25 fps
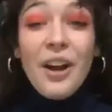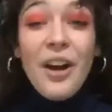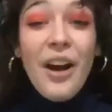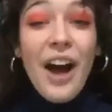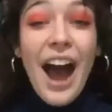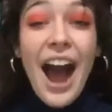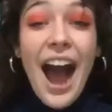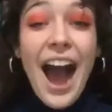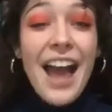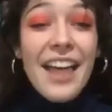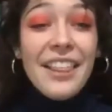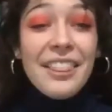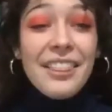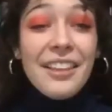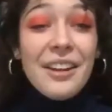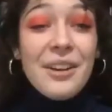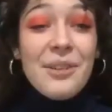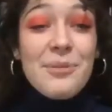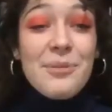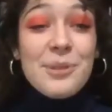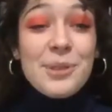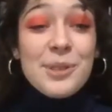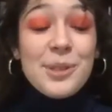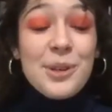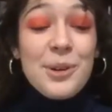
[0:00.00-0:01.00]
I thought it
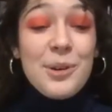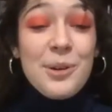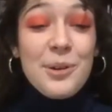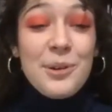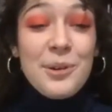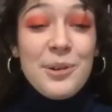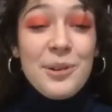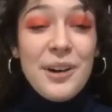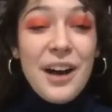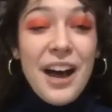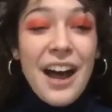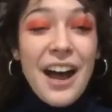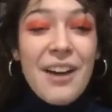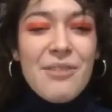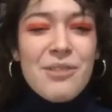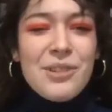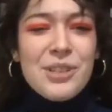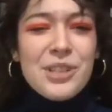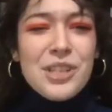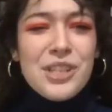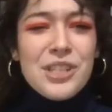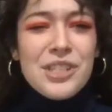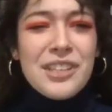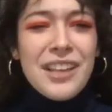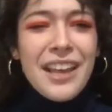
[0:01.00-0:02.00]
was cool. I was
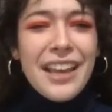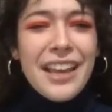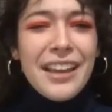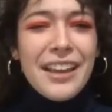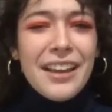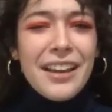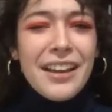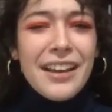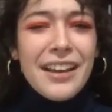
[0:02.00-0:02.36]
just like,